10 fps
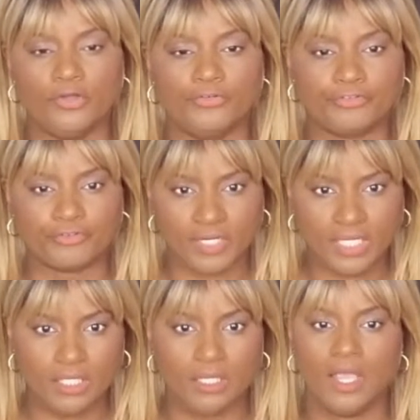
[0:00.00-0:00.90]
your
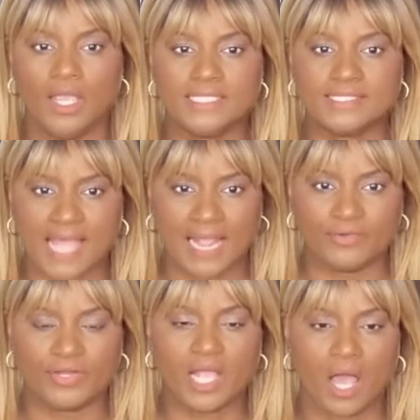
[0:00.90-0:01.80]
free
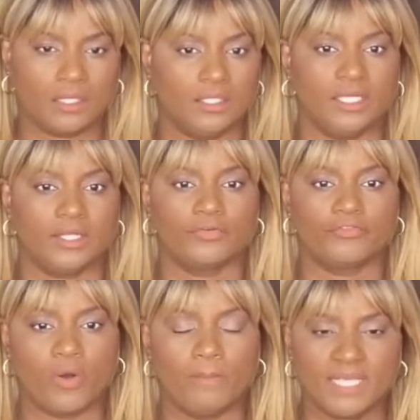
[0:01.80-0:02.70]
salary calculator
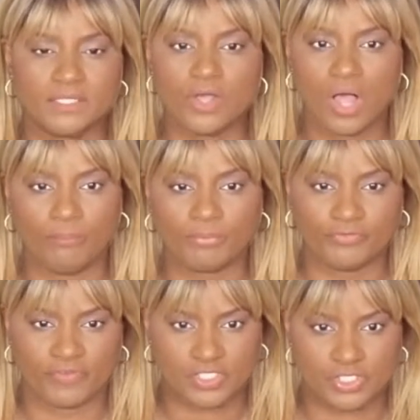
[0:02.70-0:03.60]
for mental health
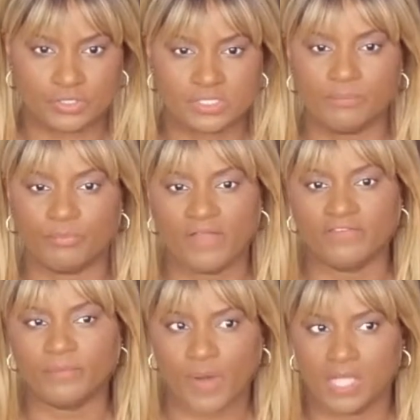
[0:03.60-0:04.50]
professionals in
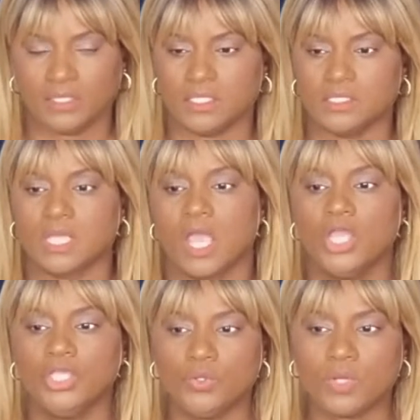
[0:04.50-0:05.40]
private practice,
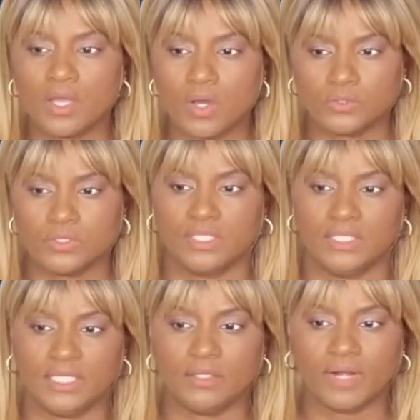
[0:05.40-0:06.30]
you can go to
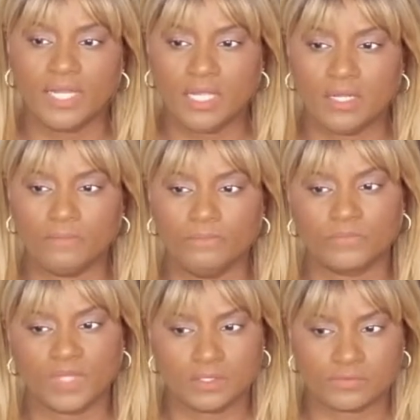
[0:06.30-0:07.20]
the link right here.
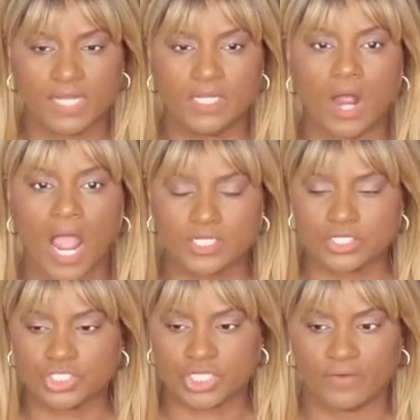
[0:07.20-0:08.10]
It's right here. I
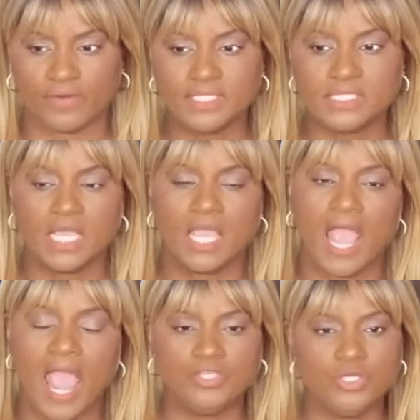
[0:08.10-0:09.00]
just share it.
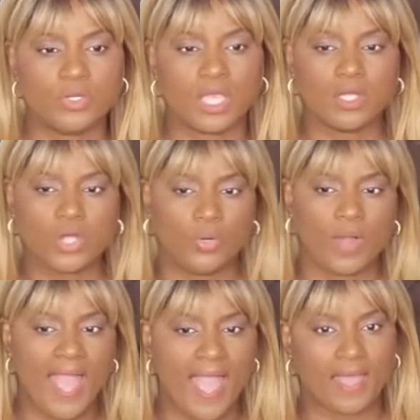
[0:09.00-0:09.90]
And you can
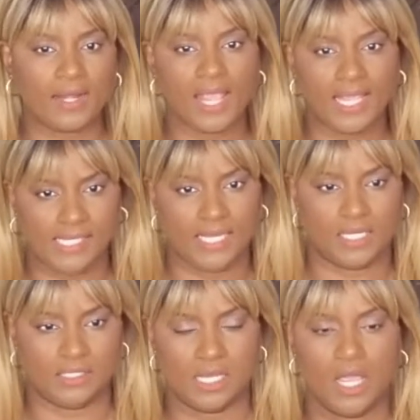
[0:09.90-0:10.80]
go ahead
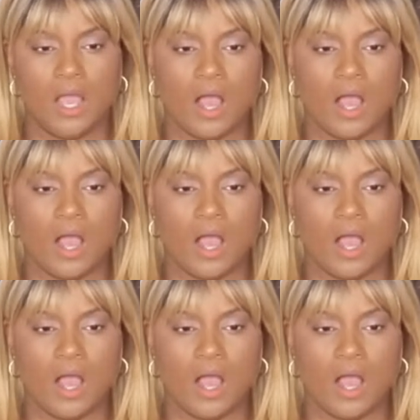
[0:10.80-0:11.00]
and